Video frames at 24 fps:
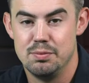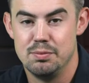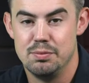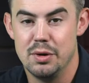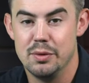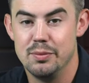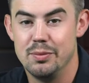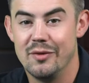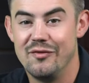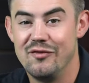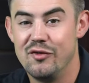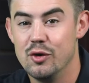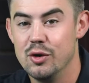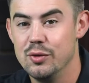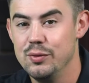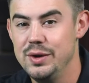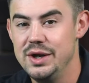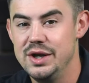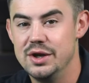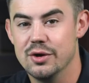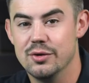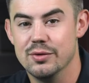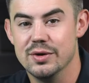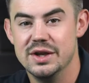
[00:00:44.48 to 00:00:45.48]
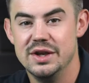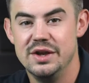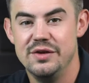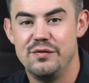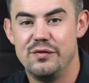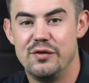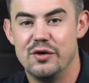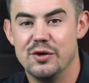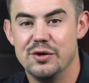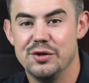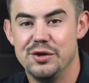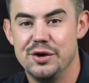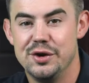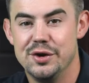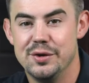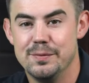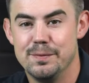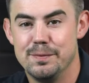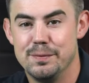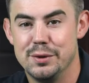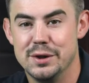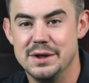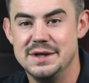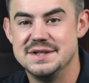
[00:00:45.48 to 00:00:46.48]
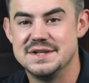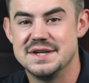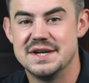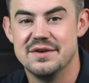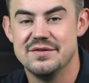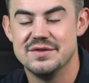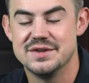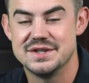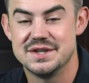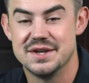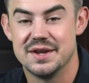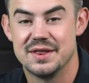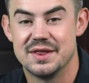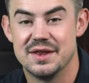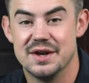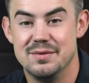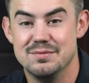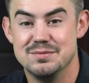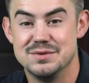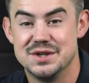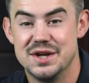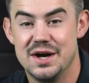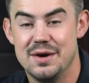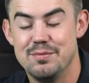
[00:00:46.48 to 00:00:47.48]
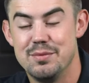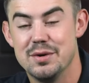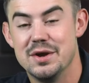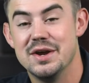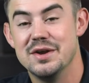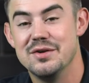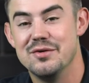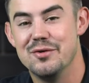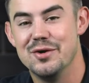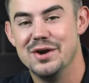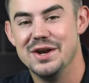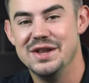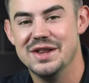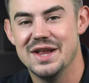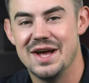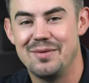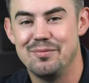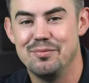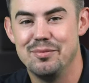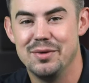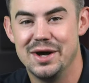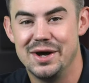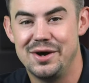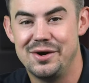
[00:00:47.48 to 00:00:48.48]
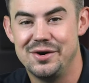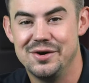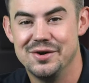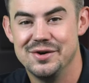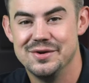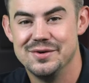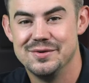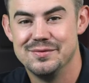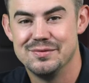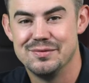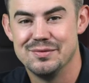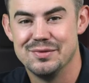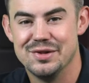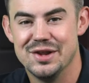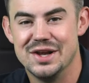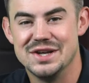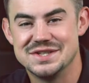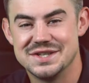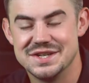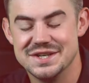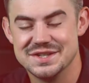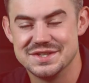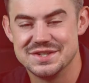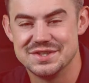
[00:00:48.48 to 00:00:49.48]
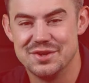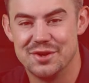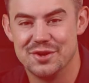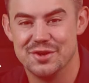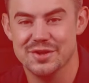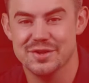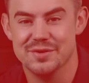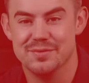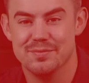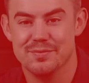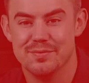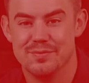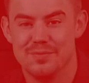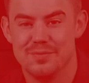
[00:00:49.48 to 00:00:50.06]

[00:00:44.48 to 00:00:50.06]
But before we go any further, please give us a thumbs up and ring that bell. Let's get started.